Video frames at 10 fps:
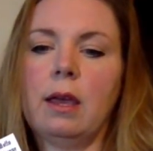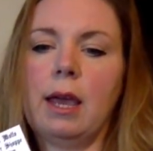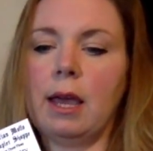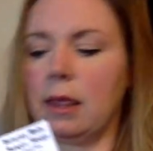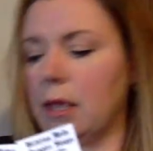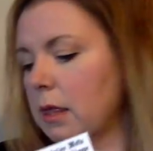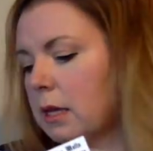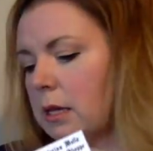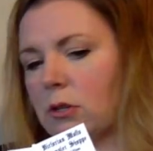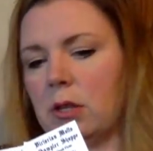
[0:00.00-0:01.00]
And then
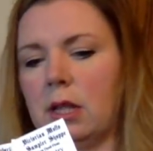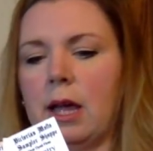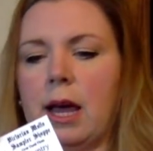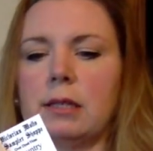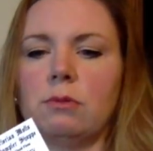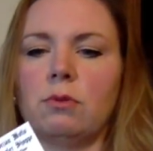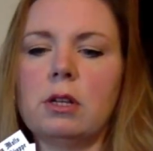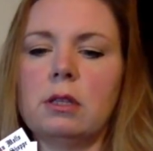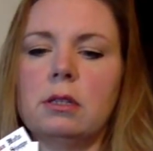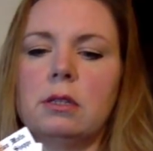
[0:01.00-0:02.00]
these are the last
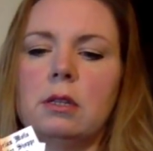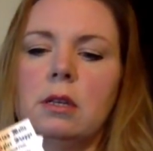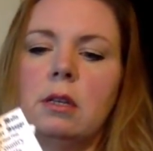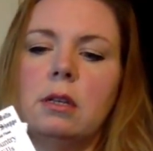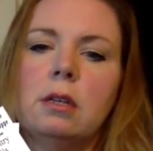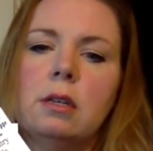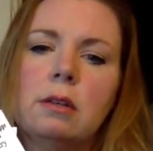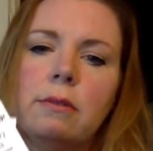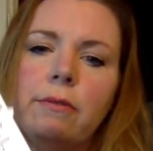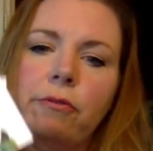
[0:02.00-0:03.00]
ones
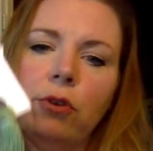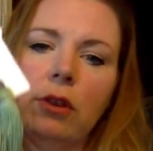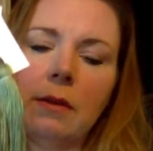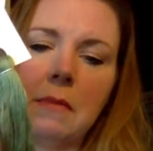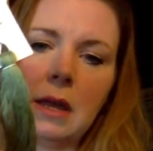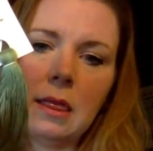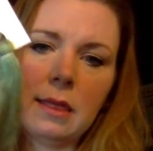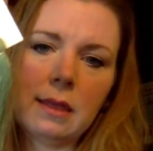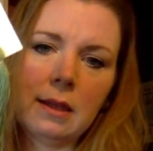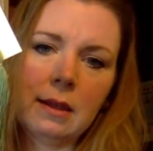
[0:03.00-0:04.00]
for the
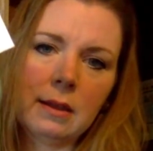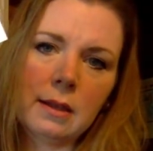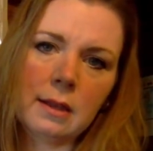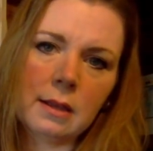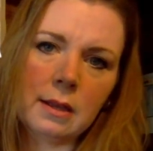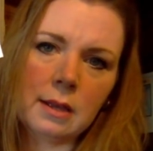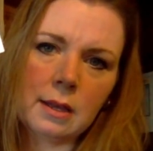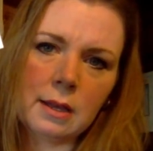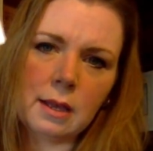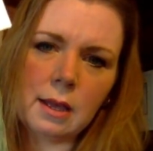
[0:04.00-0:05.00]
month.
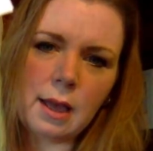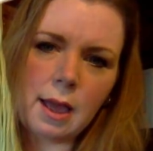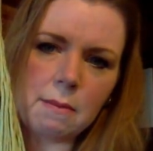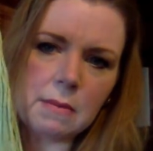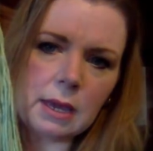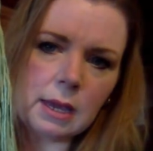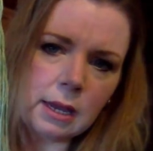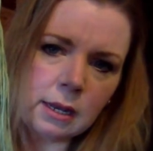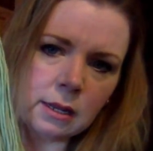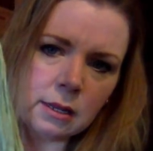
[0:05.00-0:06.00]
I
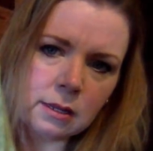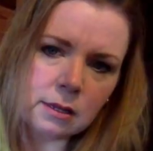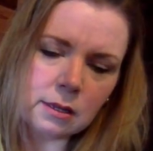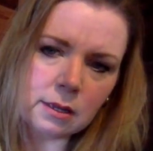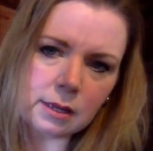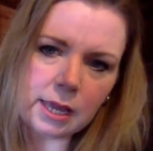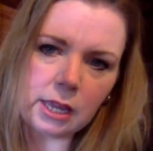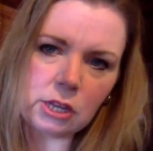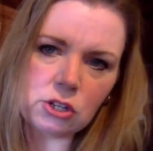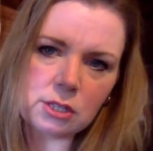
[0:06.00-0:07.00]
mean,
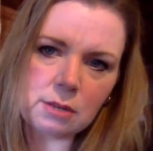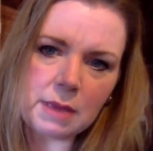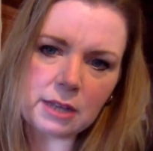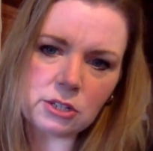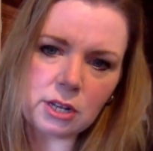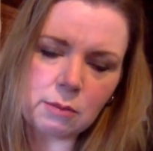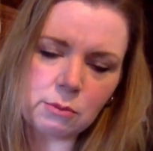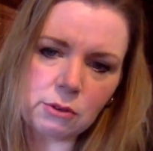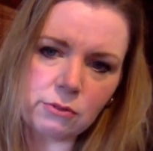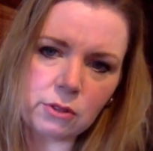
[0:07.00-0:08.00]
can't you just imagine how
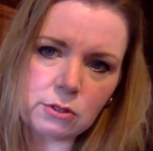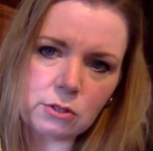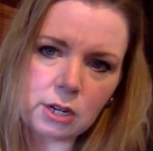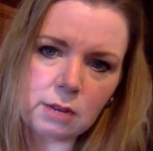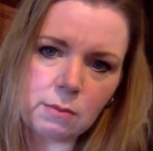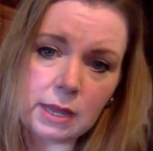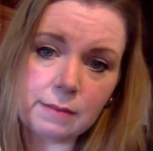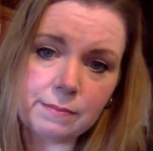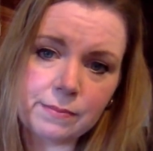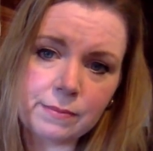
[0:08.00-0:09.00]
beautiful those are going to be?